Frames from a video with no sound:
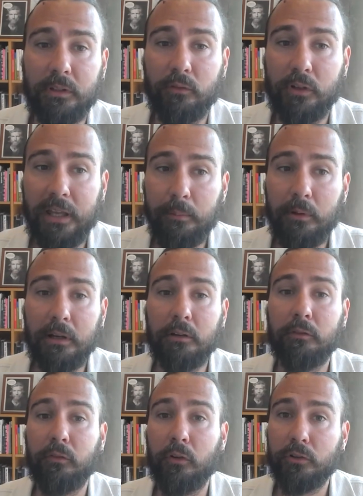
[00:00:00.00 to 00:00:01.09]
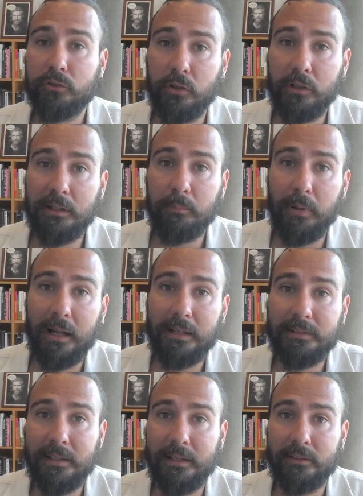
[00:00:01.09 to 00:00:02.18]
a vocabulary for studying
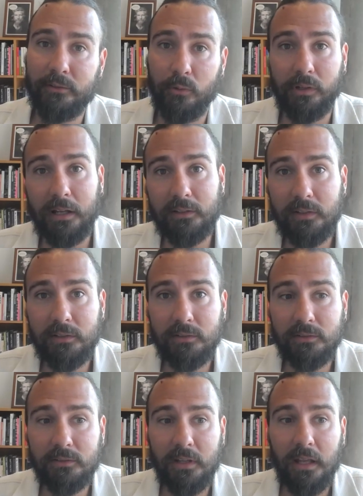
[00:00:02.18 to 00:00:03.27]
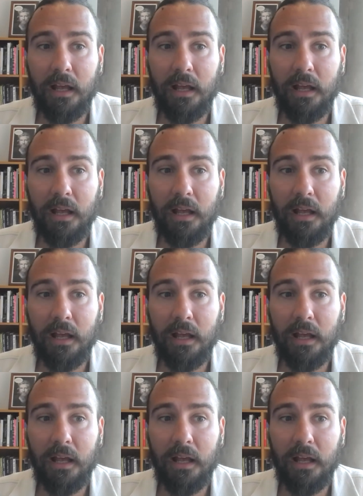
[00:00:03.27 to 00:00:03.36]
parties as organizations,